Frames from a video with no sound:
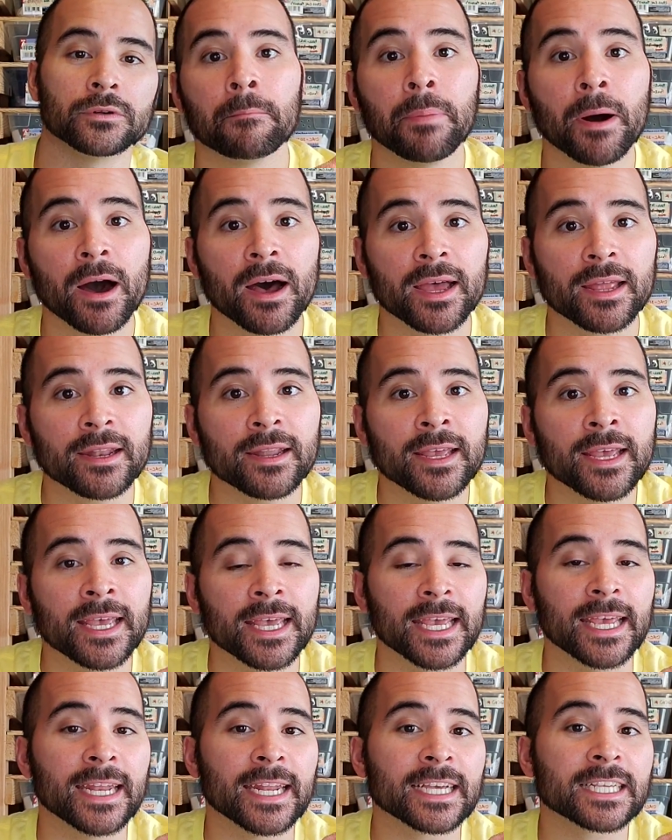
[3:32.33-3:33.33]
But
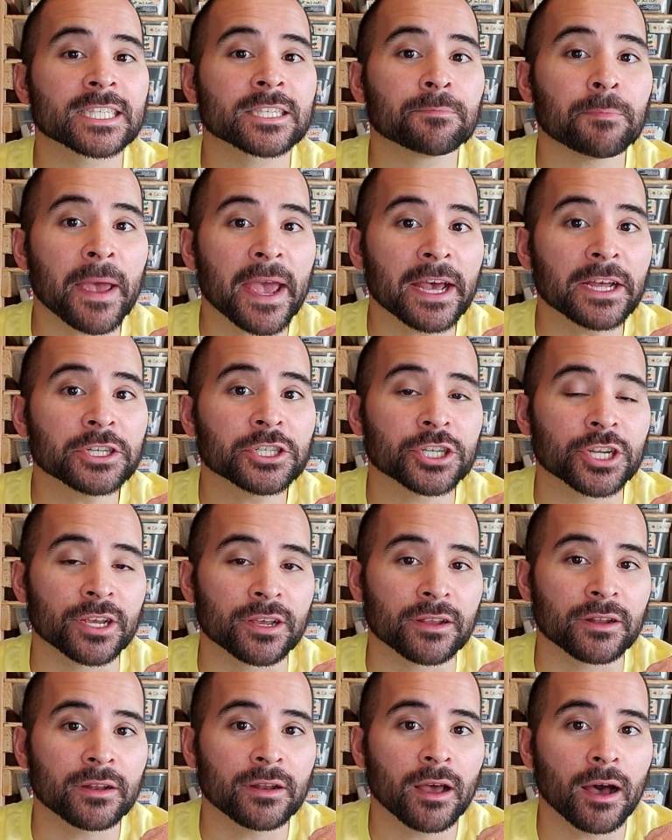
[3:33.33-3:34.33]
in
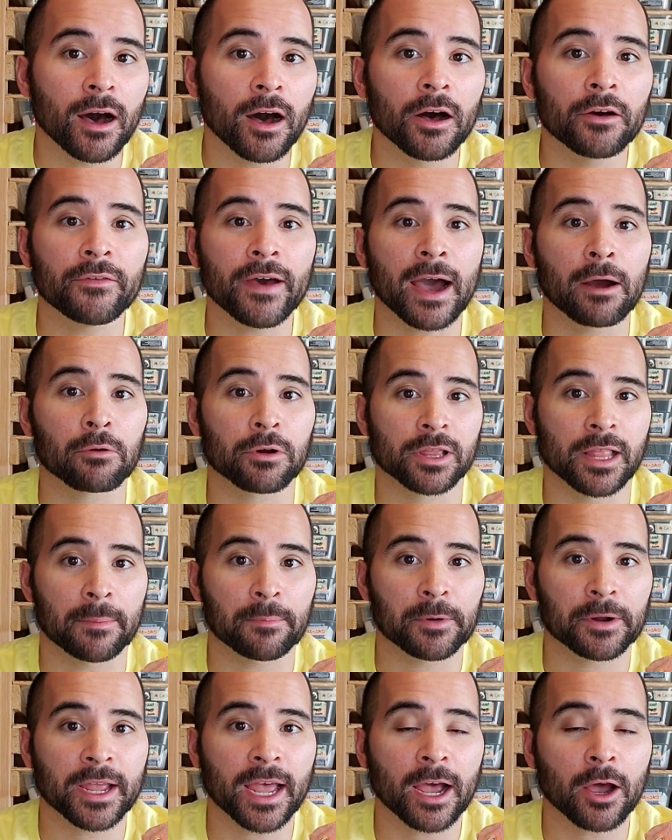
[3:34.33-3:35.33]
expansion of our
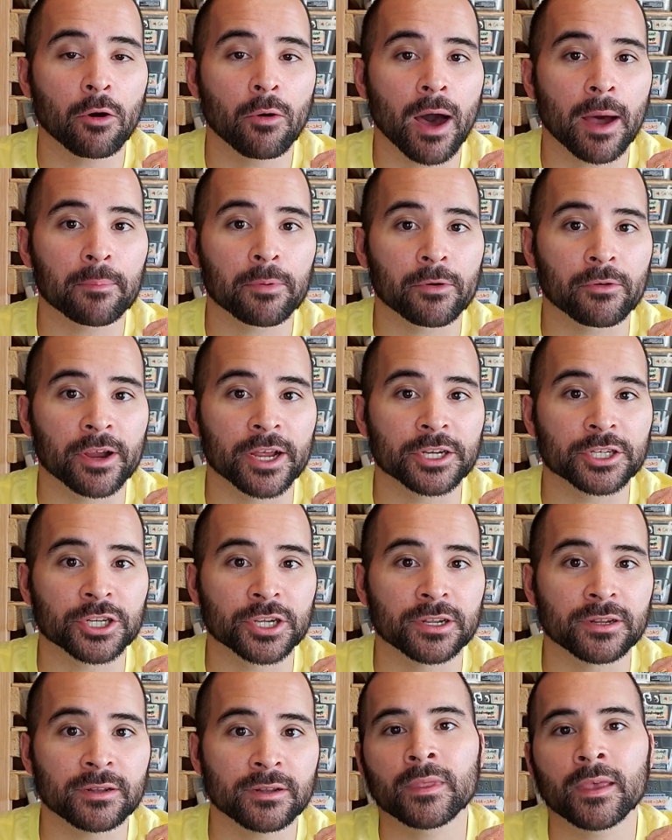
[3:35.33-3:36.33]
leopard gecko
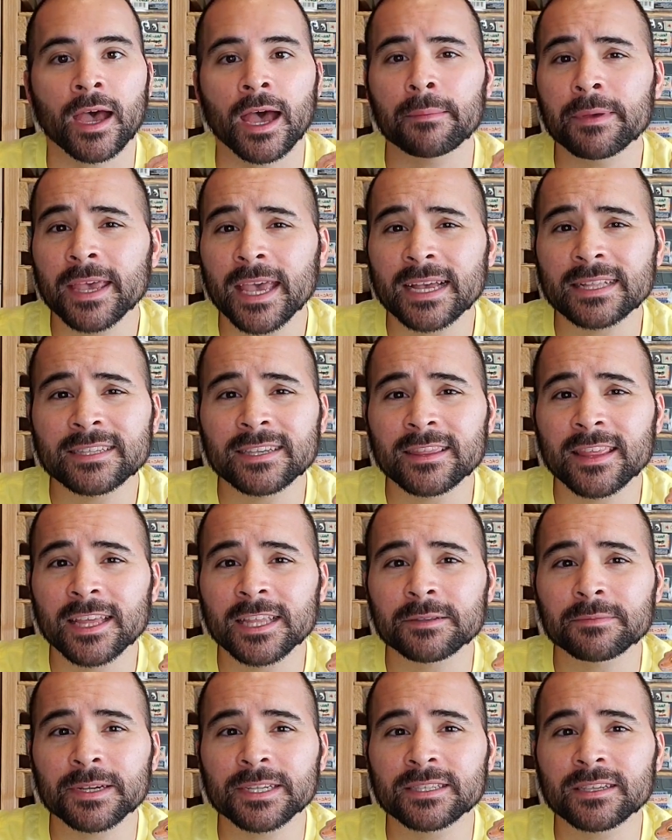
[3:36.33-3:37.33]
operation, I began to think
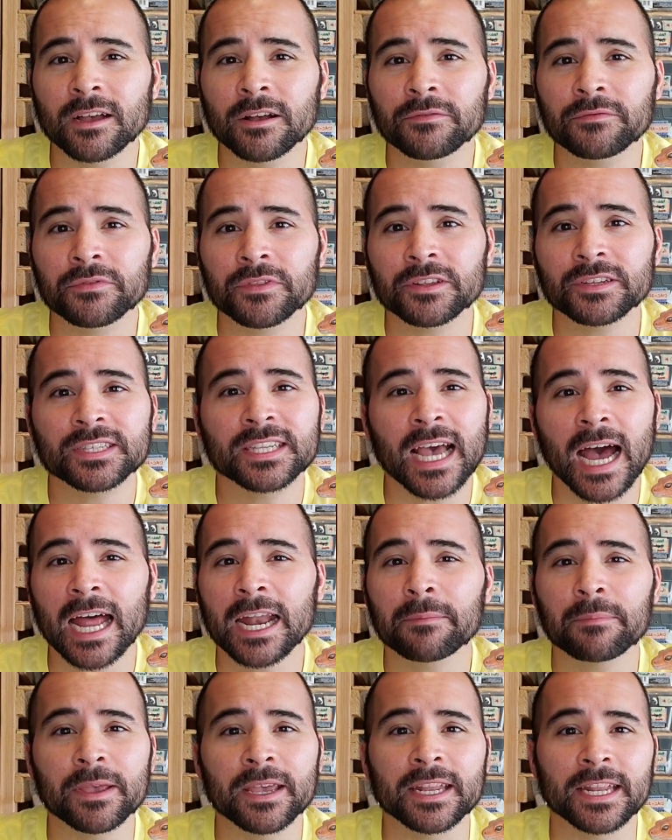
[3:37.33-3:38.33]
to myself, there's got
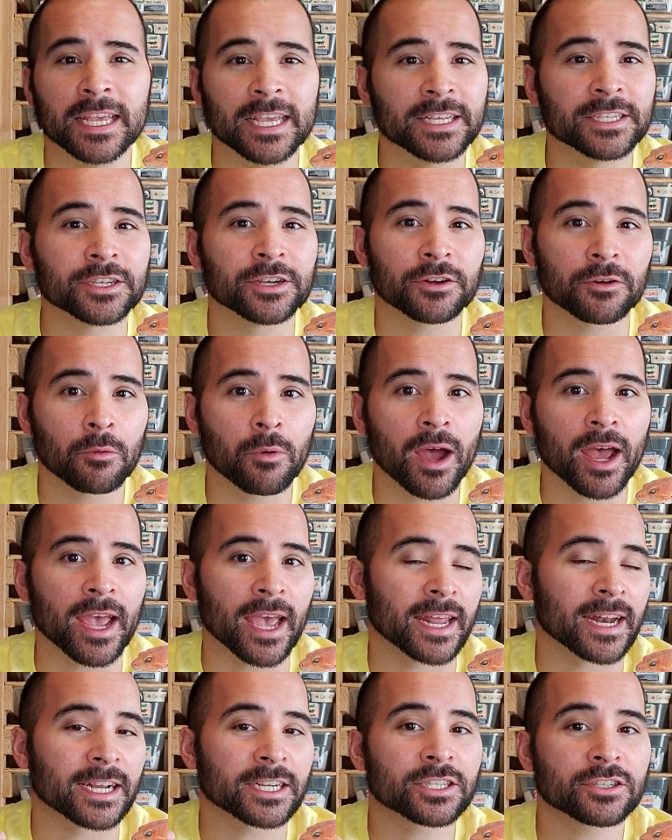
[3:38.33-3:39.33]
to be an easier way.
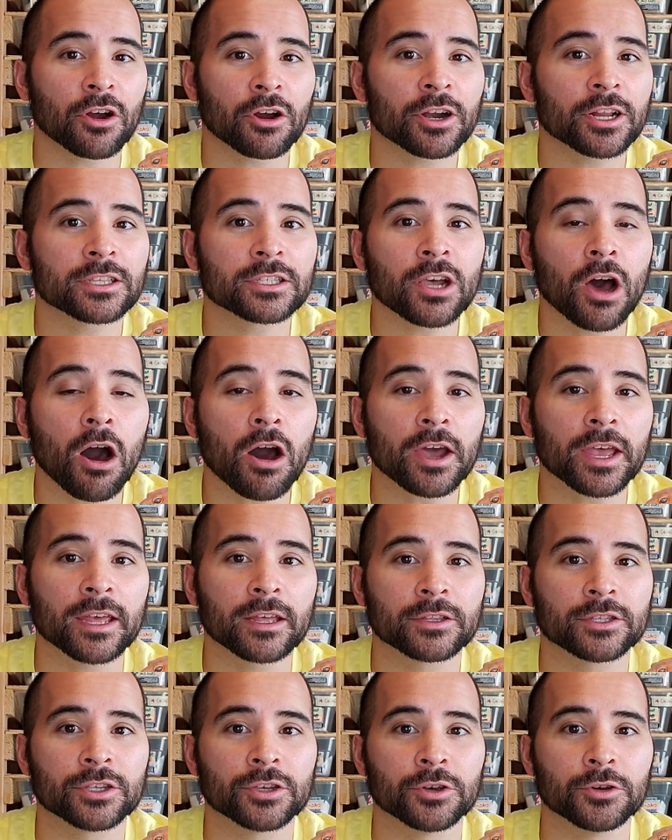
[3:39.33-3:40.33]
And I started
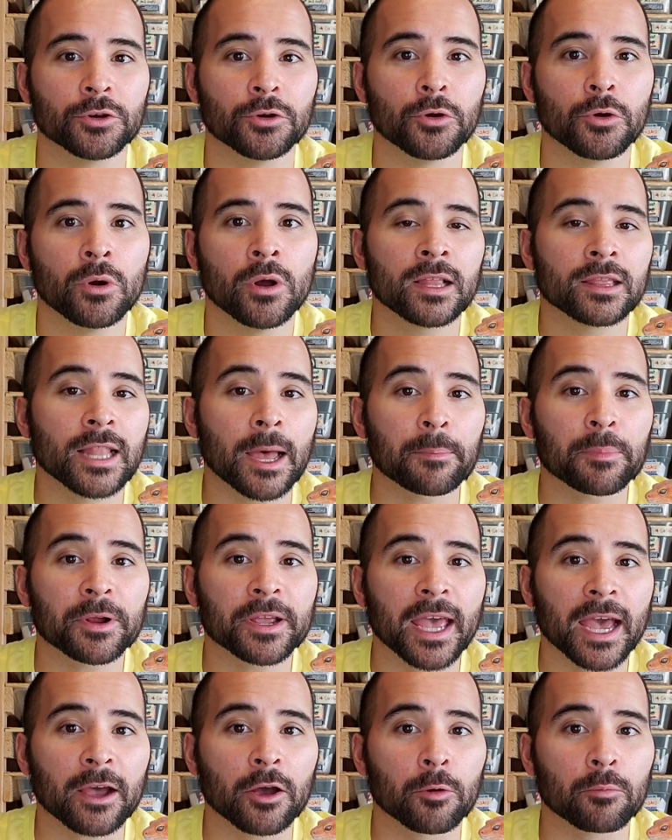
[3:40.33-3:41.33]
talking to leopard
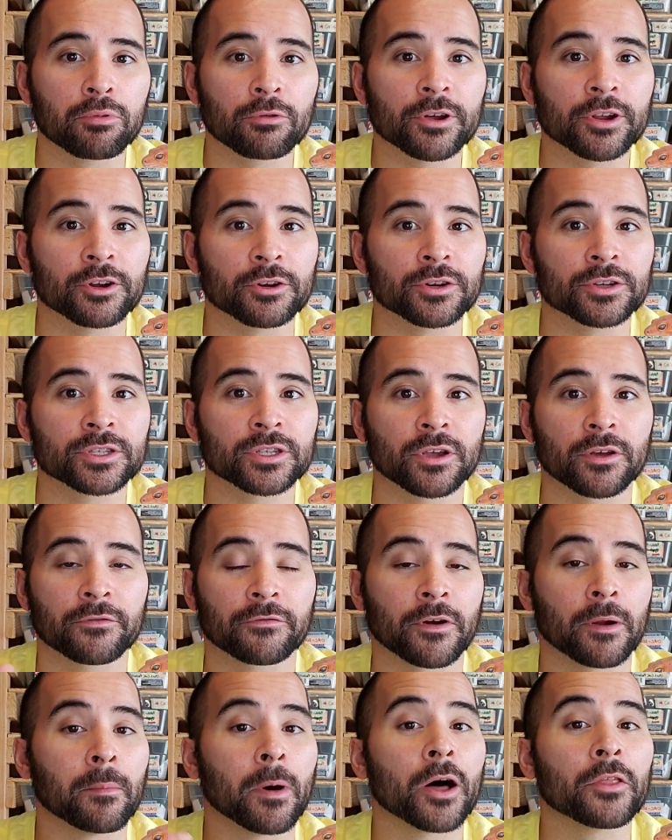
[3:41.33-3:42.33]
gecko breeders
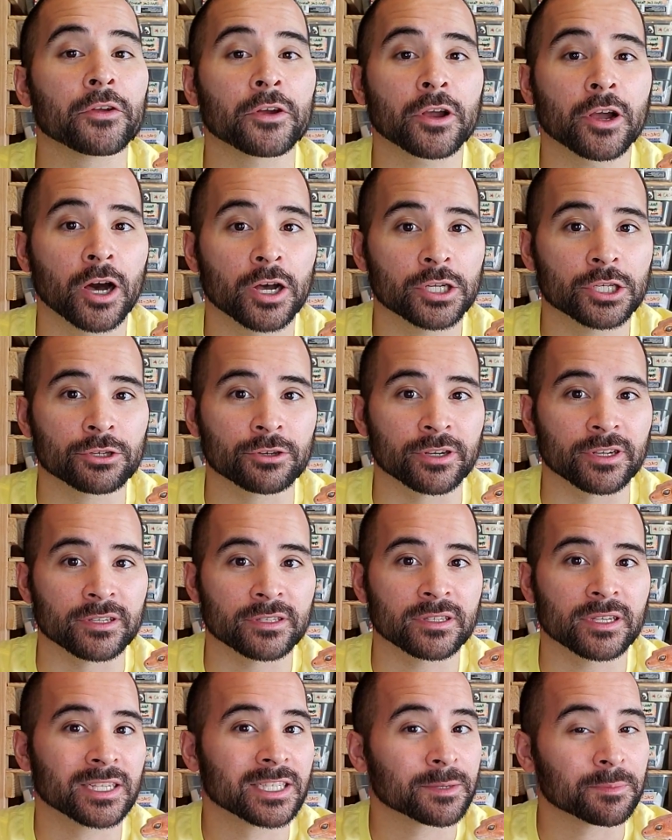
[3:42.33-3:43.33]
from other
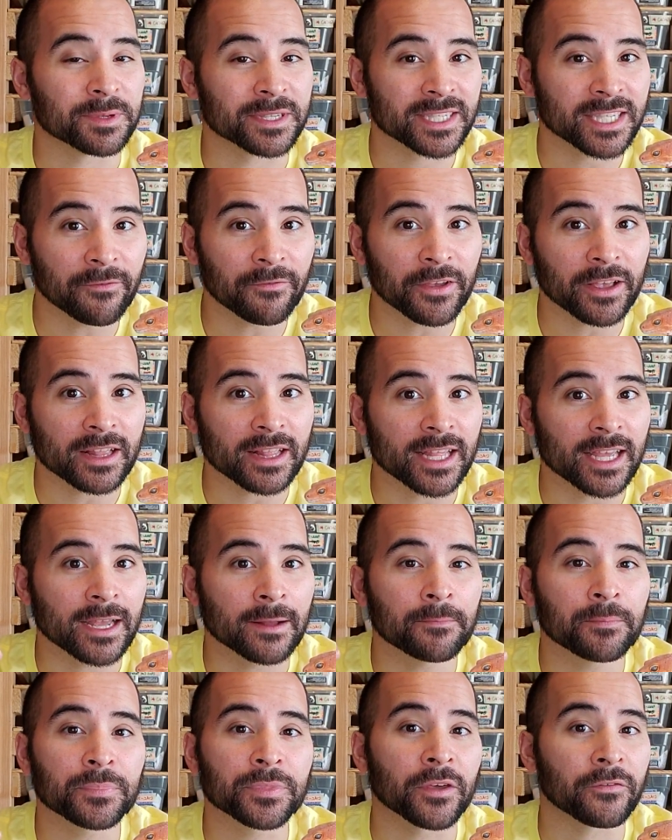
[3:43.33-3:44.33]
countries,
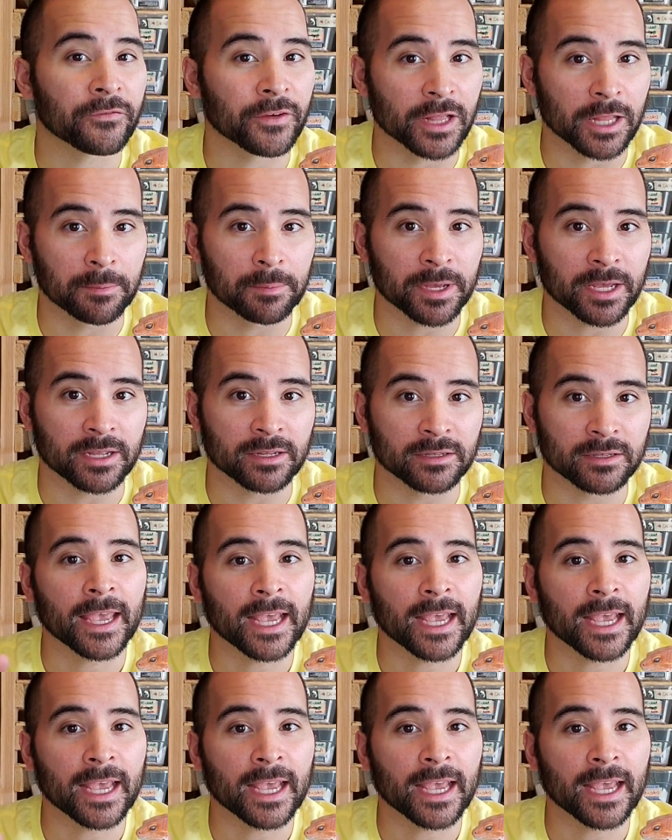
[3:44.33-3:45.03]
specifically the Philippines.